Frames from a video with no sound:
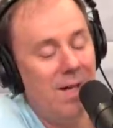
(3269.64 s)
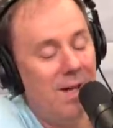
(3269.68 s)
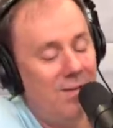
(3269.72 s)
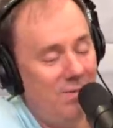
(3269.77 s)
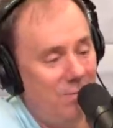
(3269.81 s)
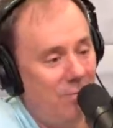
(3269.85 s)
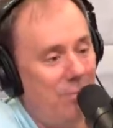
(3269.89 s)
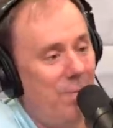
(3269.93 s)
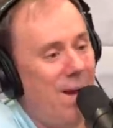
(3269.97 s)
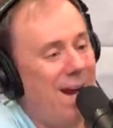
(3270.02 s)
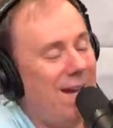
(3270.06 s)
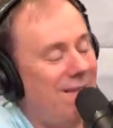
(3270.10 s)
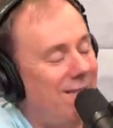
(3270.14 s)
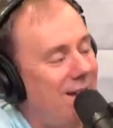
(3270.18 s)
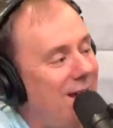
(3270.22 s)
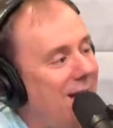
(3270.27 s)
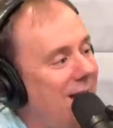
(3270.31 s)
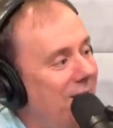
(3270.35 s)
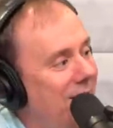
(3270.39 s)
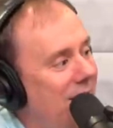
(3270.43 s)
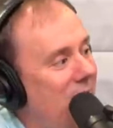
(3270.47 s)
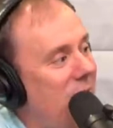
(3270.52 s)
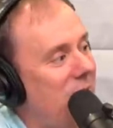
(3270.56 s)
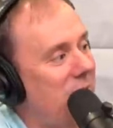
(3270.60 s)
But back then,
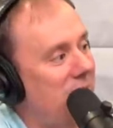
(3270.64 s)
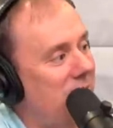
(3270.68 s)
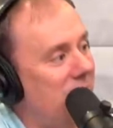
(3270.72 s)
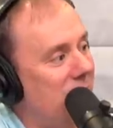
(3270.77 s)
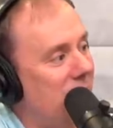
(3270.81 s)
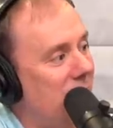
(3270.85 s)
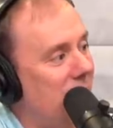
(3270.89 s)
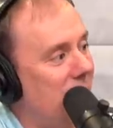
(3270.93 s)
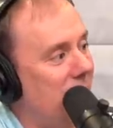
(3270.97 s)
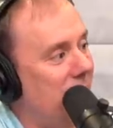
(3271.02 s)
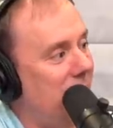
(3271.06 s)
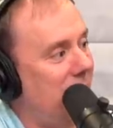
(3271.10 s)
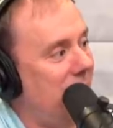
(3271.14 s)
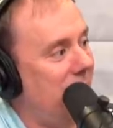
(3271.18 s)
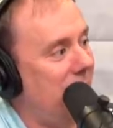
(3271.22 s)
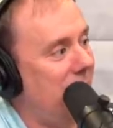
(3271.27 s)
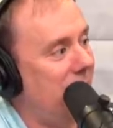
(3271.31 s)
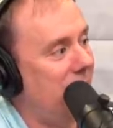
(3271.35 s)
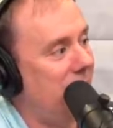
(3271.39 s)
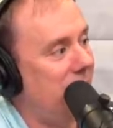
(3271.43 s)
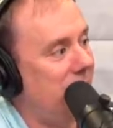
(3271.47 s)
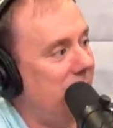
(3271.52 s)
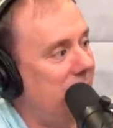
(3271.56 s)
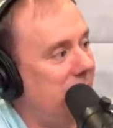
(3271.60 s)
I think you still could
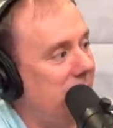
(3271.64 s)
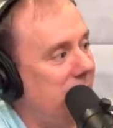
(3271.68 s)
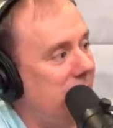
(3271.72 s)
kind of.